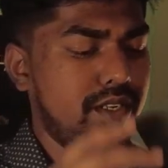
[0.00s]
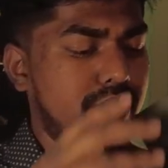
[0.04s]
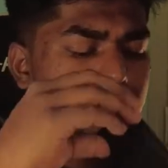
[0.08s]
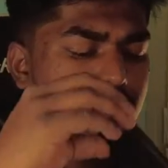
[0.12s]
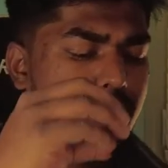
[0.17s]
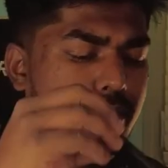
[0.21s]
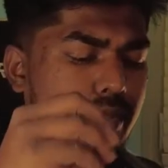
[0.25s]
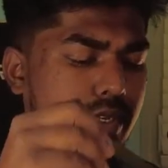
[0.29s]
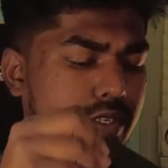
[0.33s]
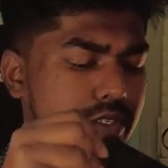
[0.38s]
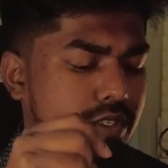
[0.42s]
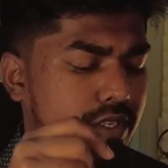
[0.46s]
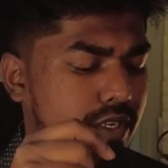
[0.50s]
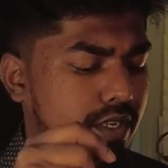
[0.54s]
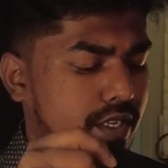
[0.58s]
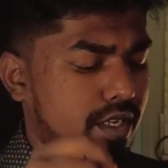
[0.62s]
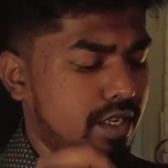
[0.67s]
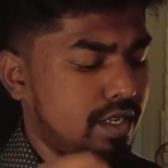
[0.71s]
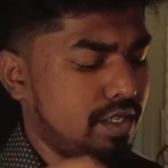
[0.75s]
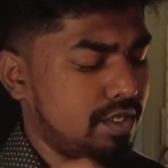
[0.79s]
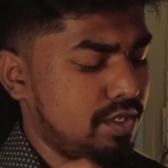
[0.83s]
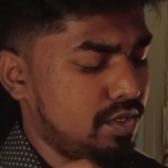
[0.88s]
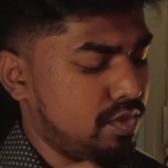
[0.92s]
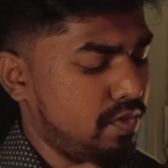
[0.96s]
So I'm actually
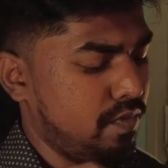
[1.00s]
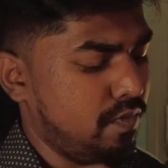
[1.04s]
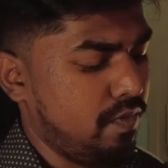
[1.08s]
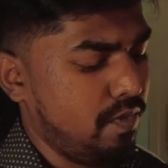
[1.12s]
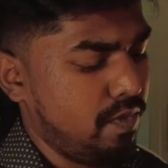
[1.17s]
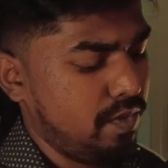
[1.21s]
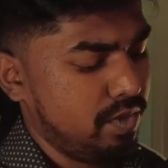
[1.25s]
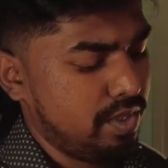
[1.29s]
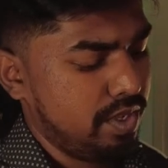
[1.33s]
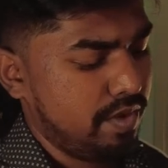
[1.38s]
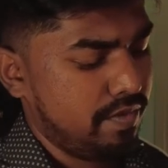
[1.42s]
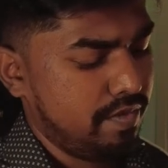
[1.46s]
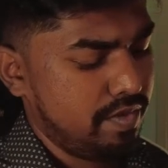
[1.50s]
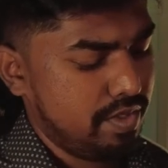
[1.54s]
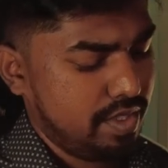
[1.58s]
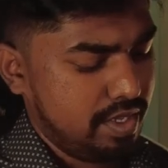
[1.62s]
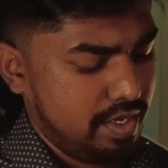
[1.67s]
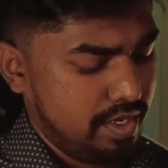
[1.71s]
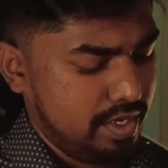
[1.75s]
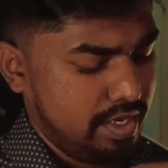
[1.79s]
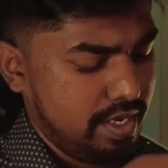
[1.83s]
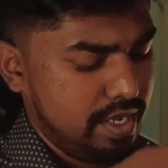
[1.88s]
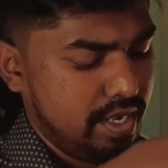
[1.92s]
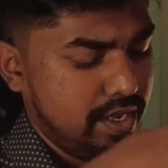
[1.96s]
gonna just fold
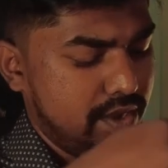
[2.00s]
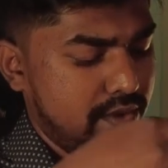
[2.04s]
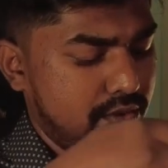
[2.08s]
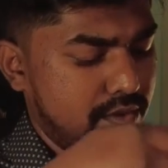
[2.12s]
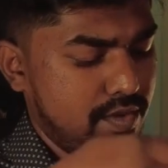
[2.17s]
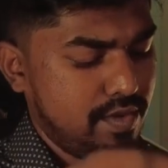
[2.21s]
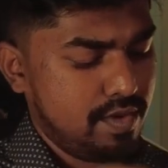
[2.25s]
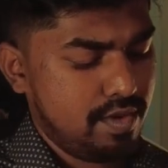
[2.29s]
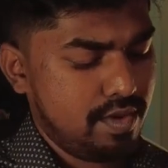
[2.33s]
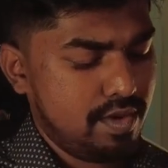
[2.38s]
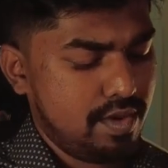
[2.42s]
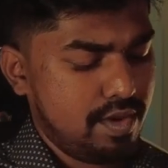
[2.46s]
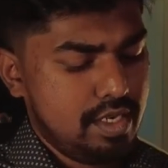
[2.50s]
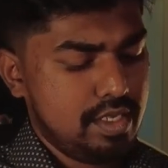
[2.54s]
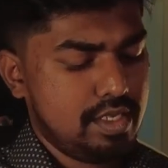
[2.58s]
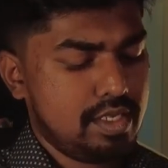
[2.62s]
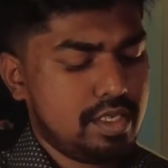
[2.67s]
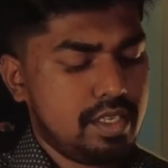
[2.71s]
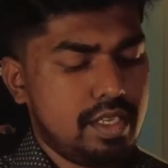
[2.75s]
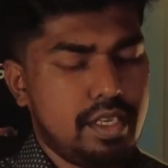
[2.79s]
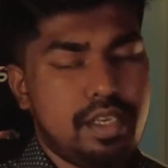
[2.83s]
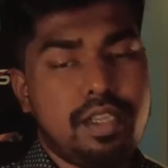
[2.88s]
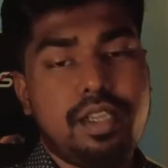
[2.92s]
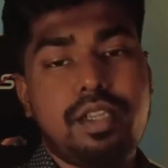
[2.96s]
everything down,
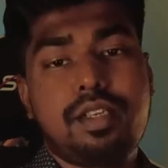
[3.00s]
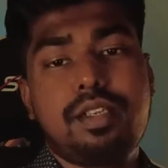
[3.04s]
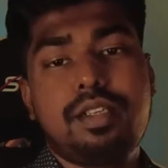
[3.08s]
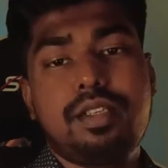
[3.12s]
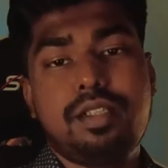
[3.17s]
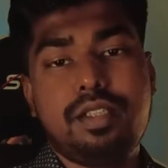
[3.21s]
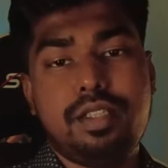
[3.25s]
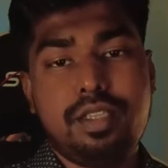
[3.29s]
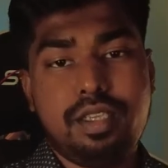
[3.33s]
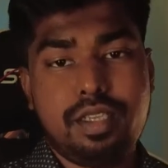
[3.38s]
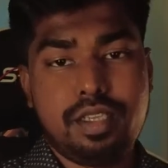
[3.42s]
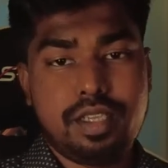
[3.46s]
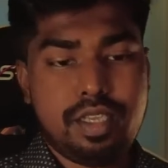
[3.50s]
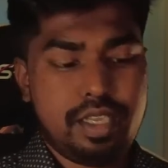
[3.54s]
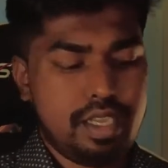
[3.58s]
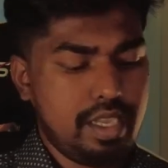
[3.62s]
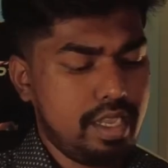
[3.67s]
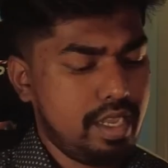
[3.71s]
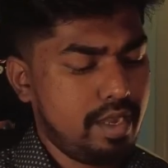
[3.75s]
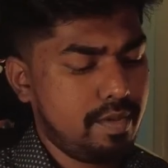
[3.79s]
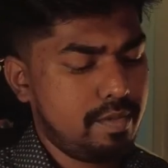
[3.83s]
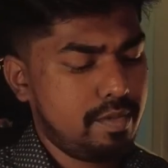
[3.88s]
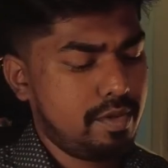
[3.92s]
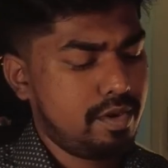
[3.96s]
disconnect the
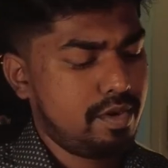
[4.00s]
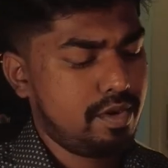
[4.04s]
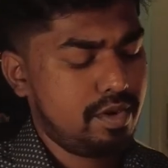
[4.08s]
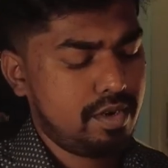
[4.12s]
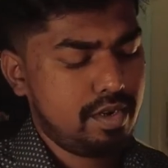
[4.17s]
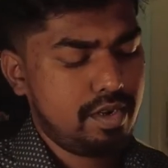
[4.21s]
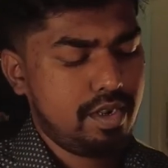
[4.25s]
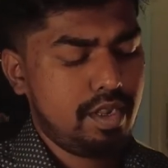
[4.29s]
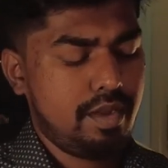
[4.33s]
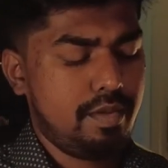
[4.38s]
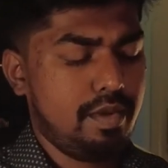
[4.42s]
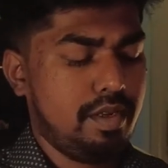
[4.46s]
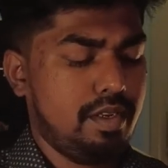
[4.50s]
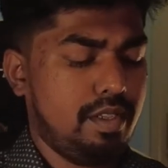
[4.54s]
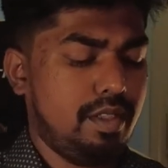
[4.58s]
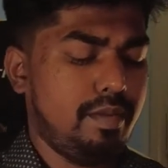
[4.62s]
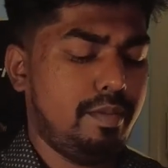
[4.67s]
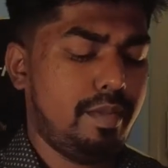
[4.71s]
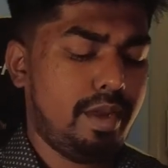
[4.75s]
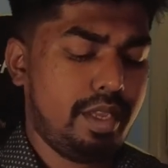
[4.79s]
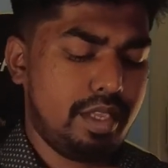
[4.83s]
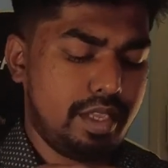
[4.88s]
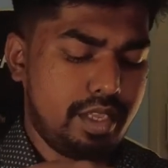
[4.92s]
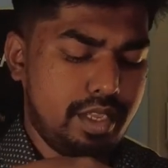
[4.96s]
camera, the
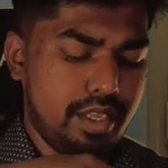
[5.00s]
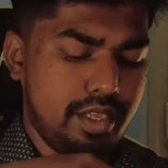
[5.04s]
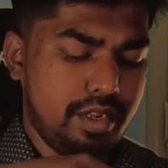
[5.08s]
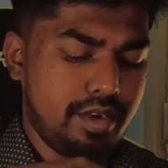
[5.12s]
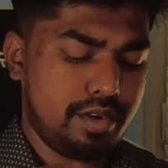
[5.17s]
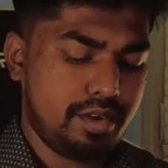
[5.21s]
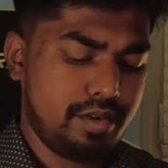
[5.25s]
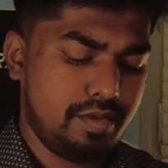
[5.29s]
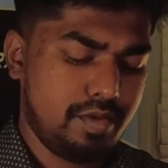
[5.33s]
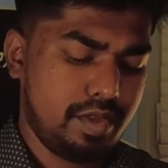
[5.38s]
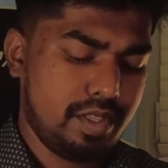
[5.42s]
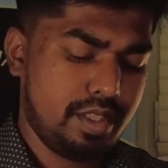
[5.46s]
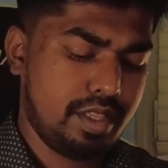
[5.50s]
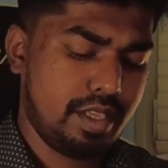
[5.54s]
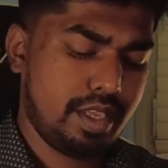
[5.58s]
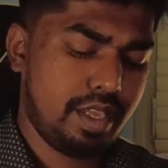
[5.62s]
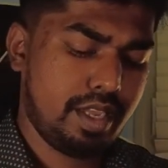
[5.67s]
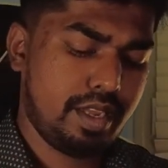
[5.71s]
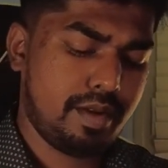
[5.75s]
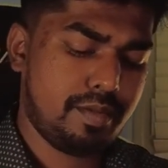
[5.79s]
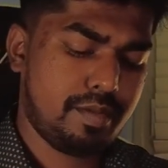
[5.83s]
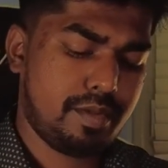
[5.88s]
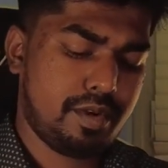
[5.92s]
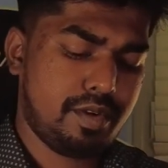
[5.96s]
mic here with the
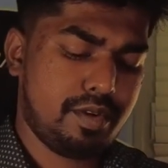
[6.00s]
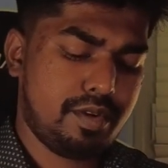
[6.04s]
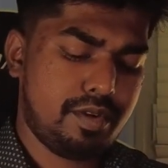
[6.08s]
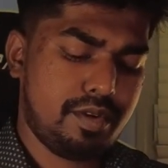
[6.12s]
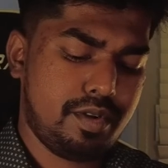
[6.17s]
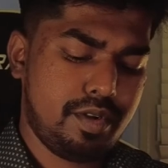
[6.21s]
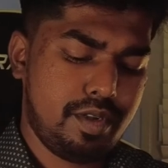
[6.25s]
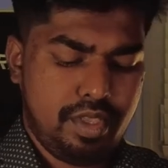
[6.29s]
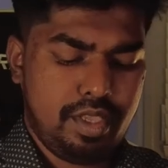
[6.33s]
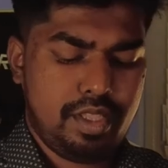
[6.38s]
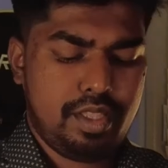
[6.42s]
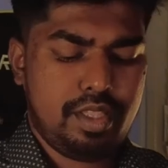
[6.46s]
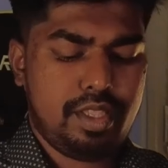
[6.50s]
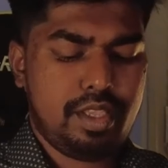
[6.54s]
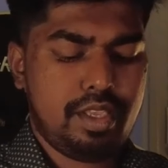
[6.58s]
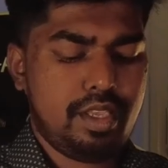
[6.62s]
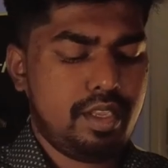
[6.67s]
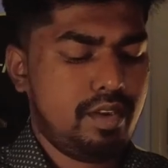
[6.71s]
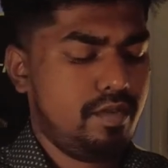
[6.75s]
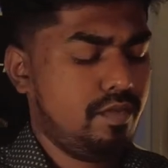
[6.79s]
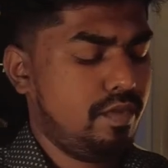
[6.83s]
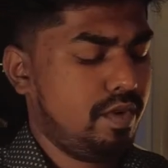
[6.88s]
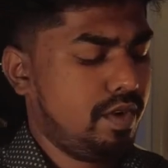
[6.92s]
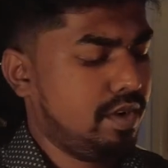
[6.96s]
camera, and
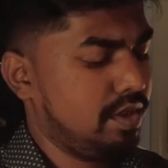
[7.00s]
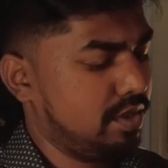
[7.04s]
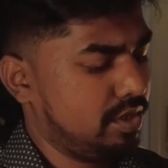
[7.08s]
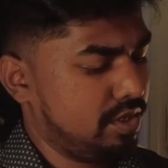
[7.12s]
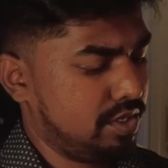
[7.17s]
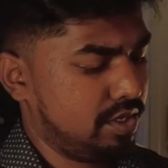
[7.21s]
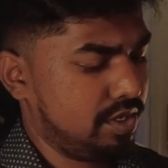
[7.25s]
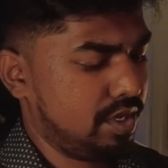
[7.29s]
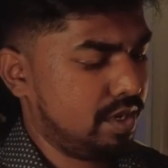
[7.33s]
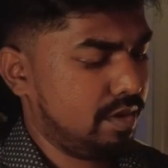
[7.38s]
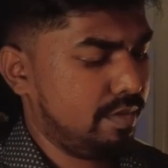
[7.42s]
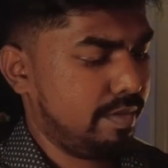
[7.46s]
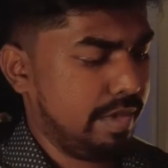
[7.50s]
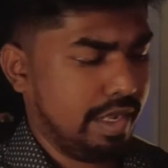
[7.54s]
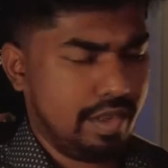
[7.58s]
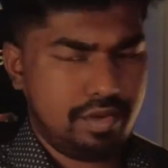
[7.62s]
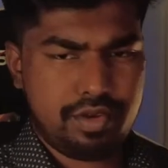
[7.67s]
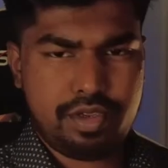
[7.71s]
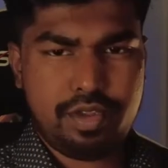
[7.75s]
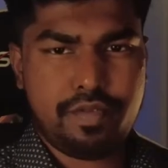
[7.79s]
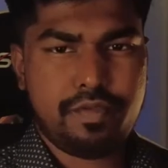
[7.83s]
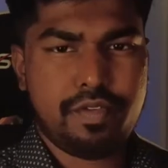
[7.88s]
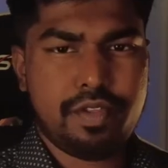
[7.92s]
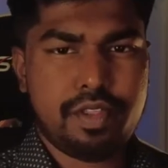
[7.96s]
then we're just gonna
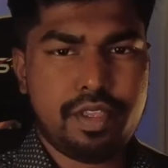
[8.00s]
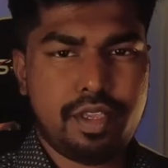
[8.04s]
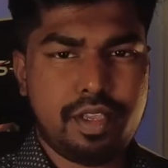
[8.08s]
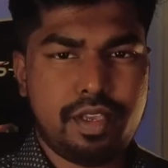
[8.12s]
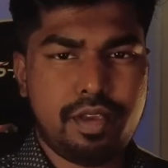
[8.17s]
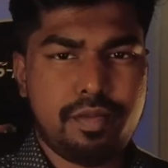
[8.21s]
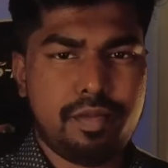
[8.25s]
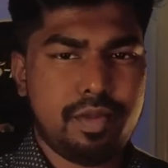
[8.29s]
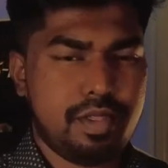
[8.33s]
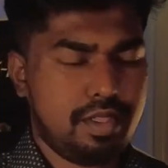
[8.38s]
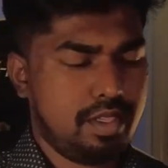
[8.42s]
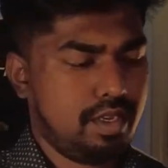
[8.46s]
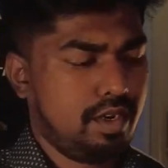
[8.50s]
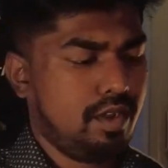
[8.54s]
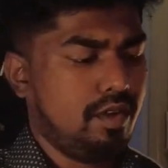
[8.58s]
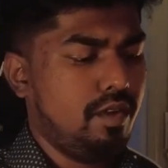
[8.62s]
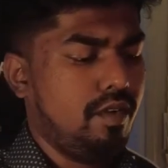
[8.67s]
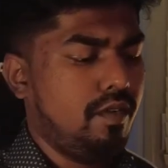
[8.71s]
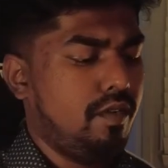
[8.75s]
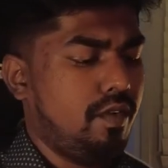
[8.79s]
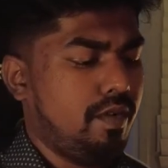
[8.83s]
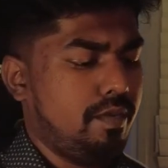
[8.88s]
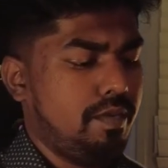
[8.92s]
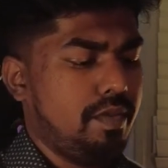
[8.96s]
mount everything up and then
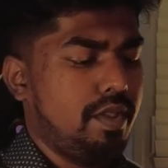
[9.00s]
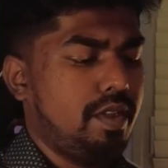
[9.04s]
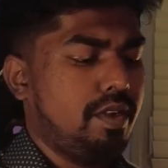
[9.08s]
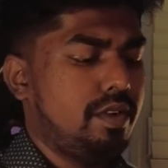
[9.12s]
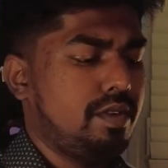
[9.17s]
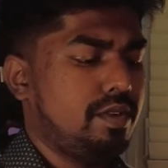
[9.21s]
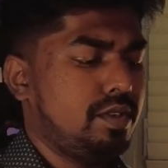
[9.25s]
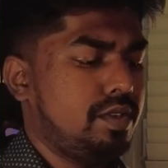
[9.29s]
go from there.